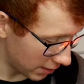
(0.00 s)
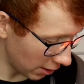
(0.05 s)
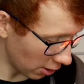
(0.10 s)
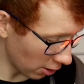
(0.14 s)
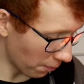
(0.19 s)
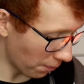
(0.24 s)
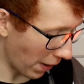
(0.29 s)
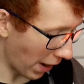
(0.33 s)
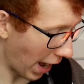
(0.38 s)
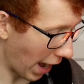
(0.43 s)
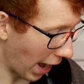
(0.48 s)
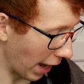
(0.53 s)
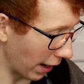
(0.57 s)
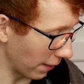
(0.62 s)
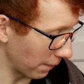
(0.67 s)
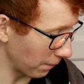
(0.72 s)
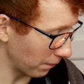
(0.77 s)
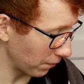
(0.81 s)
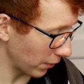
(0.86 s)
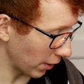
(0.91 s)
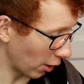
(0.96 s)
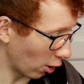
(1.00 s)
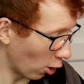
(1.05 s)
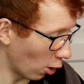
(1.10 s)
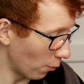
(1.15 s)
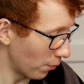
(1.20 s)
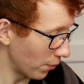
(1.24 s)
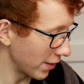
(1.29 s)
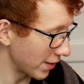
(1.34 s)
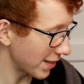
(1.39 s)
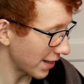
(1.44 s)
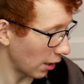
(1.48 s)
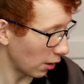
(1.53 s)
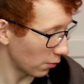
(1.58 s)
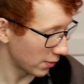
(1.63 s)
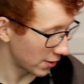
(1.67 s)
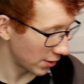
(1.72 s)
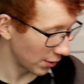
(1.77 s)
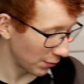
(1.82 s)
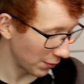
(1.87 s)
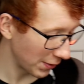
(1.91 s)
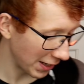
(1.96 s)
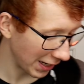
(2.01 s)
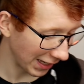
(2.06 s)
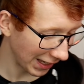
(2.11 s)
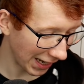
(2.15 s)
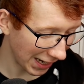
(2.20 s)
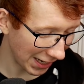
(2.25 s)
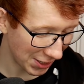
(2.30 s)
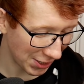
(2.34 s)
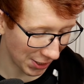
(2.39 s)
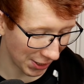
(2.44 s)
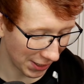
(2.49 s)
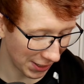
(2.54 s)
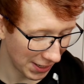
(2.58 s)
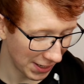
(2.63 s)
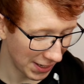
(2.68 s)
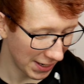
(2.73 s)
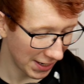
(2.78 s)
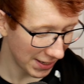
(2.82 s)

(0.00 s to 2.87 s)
Dear Pat, I hope this helps your collection.